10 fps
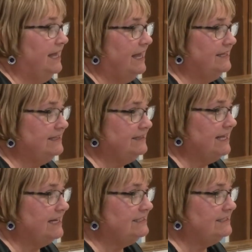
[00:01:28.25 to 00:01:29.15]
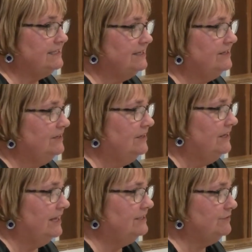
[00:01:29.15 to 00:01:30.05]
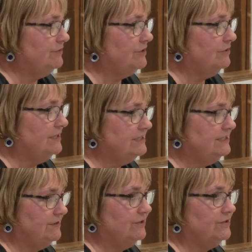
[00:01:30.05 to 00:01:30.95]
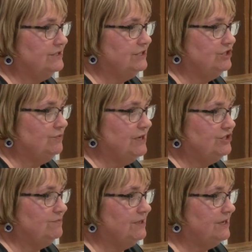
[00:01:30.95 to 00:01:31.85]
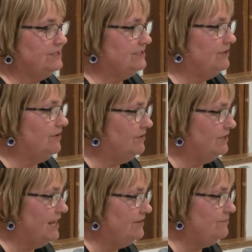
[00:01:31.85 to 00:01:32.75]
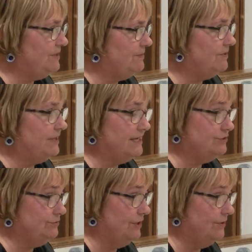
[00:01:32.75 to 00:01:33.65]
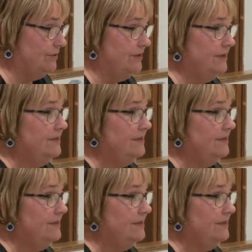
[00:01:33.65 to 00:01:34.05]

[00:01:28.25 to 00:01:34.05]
And that is a difficult situation because there are a lot of people, as you know,